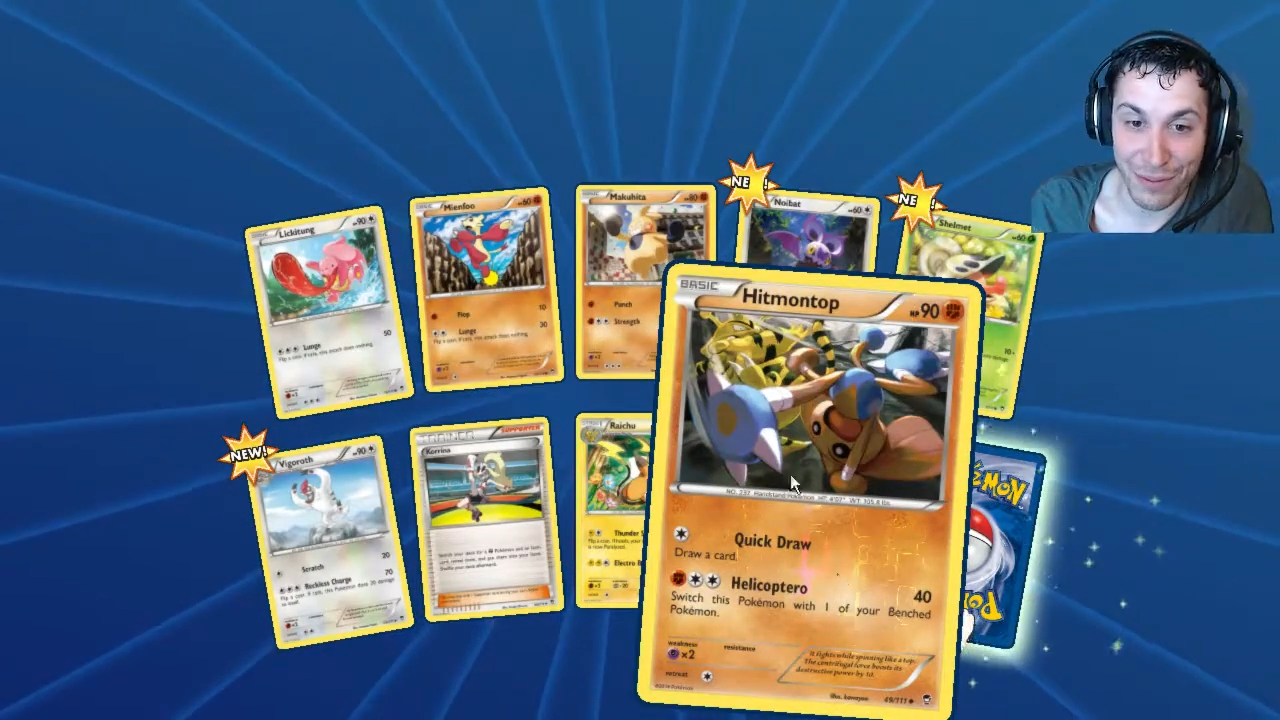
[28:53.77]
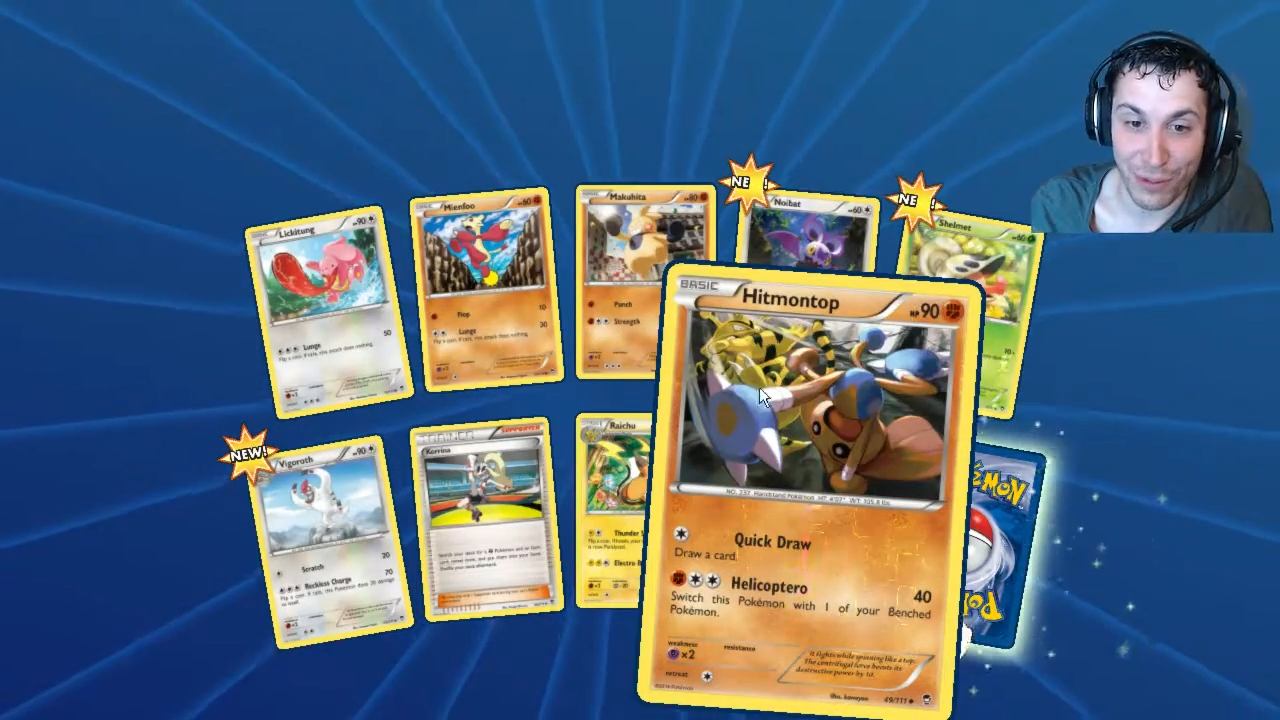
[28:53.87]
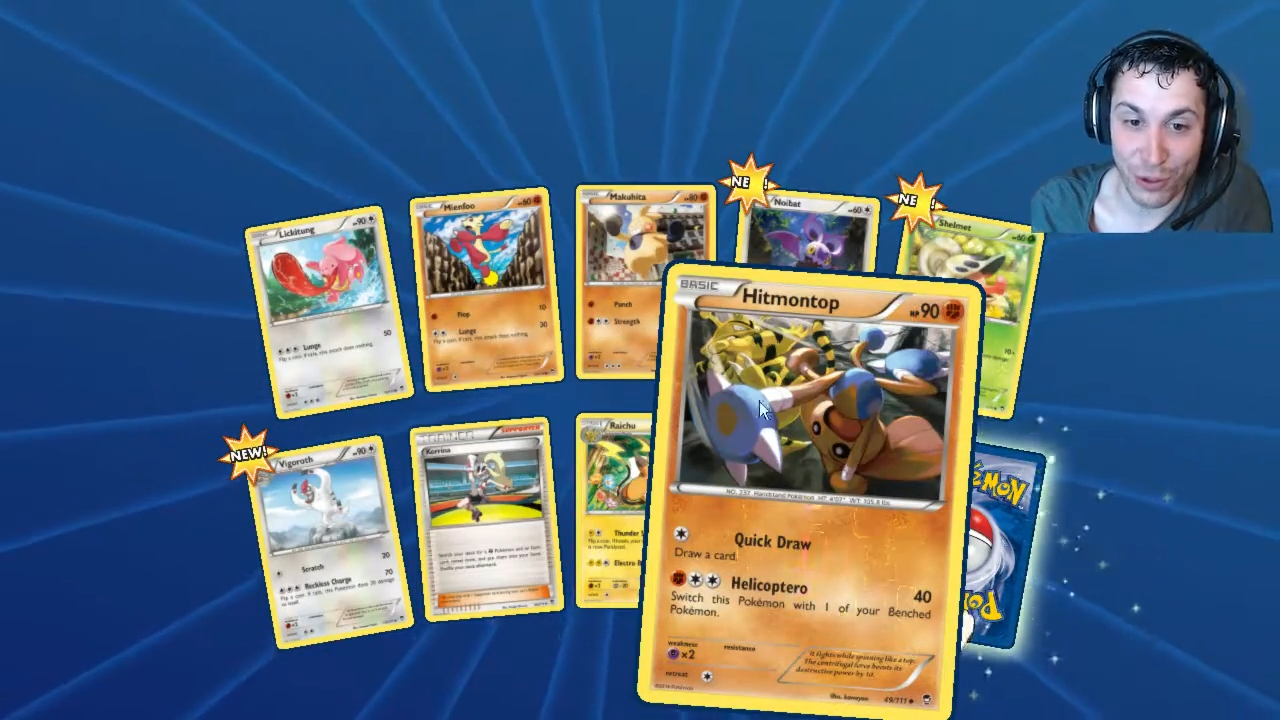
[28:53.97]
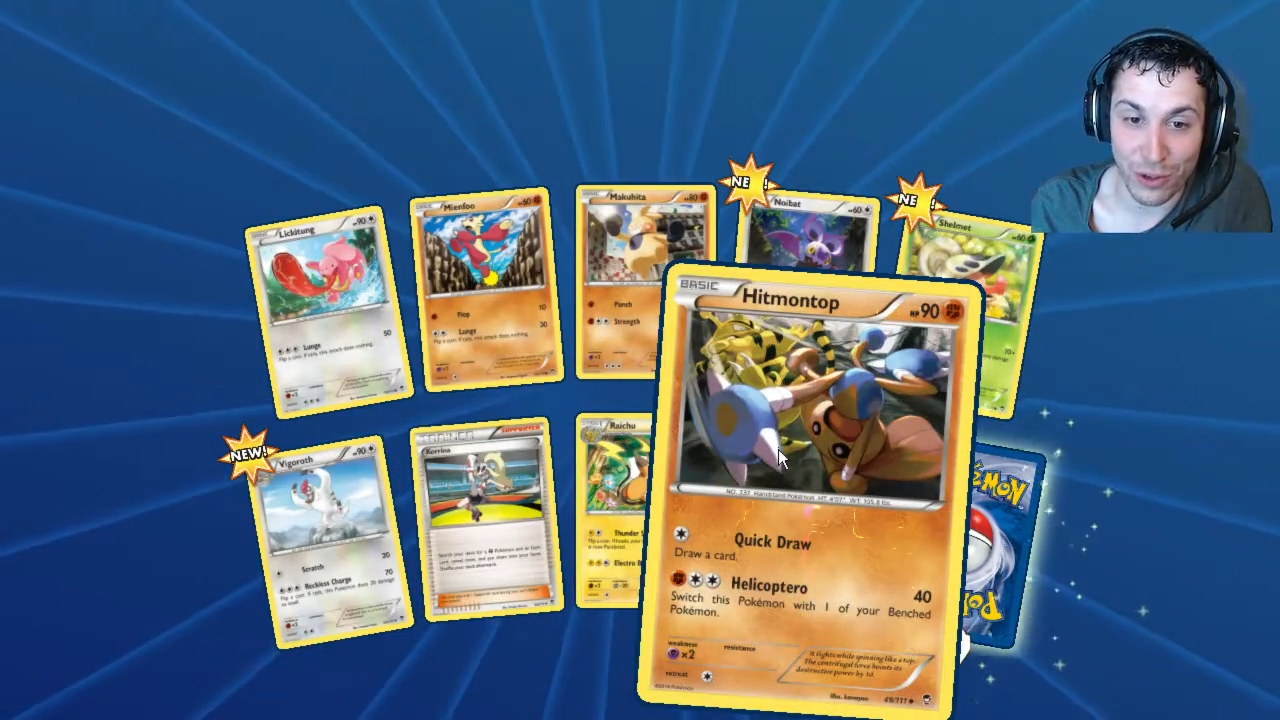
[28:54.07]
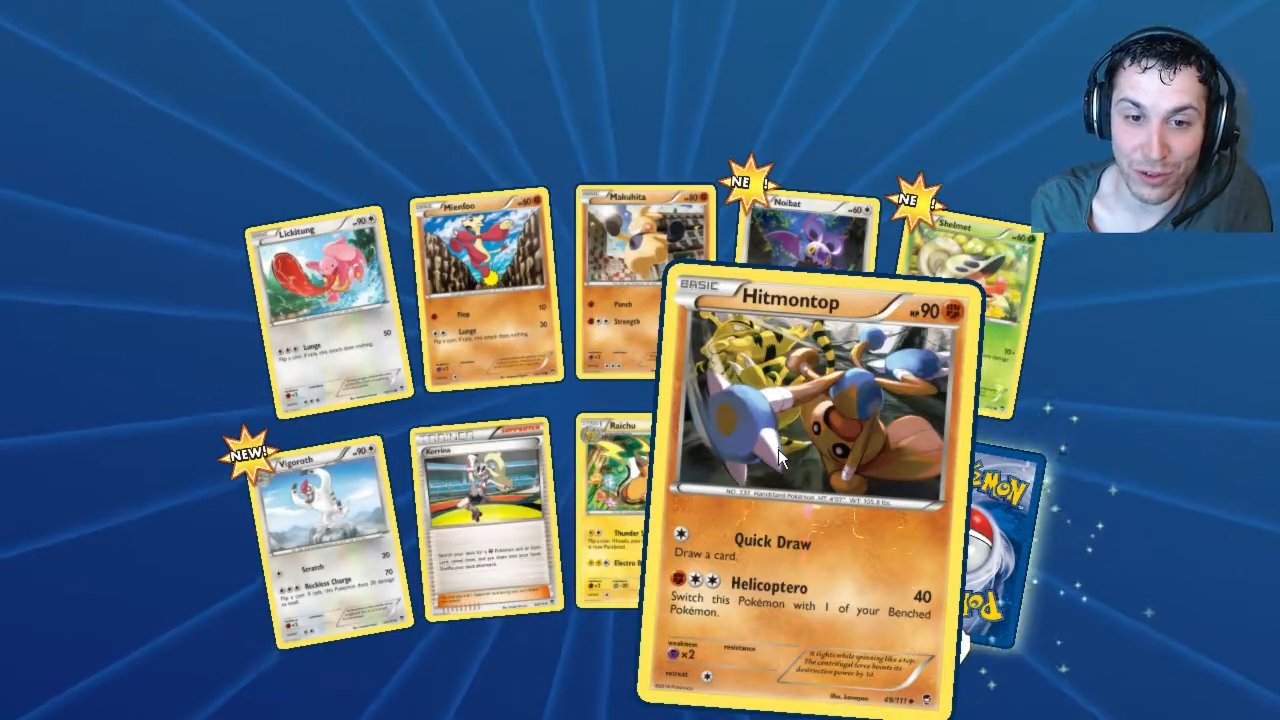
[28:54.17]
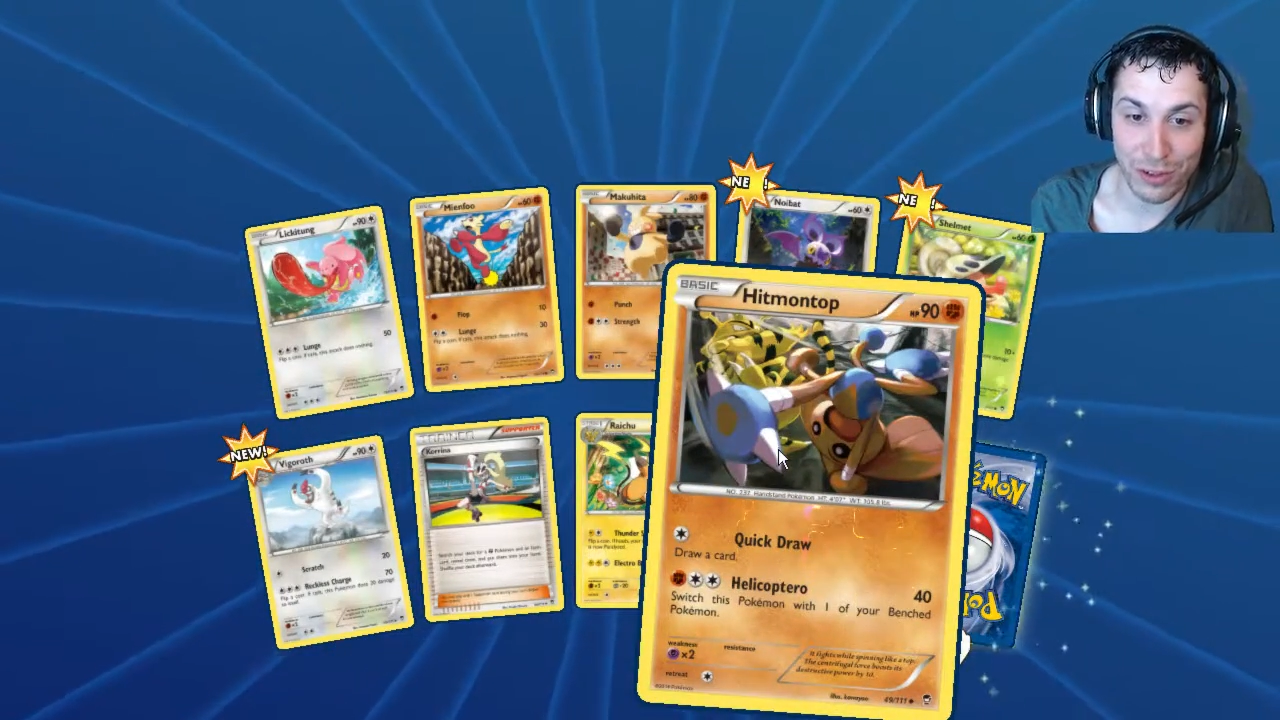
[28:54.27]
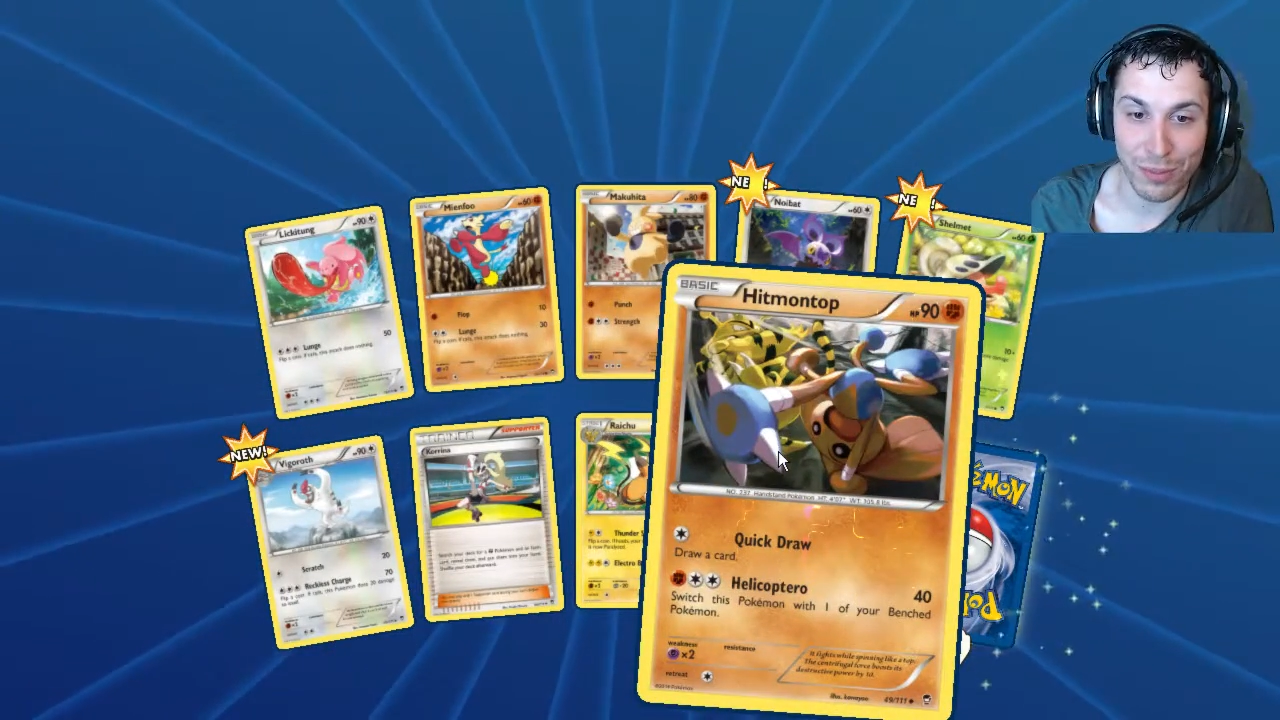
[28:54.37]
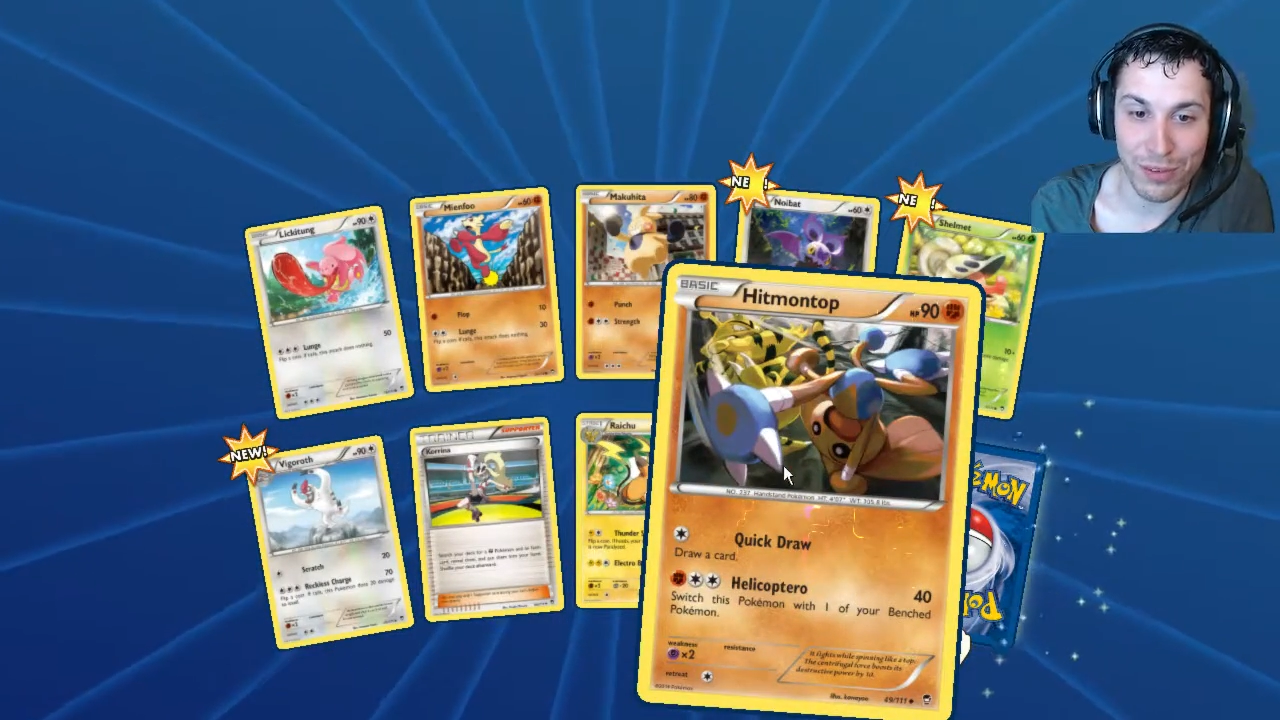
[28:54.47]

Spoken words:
force them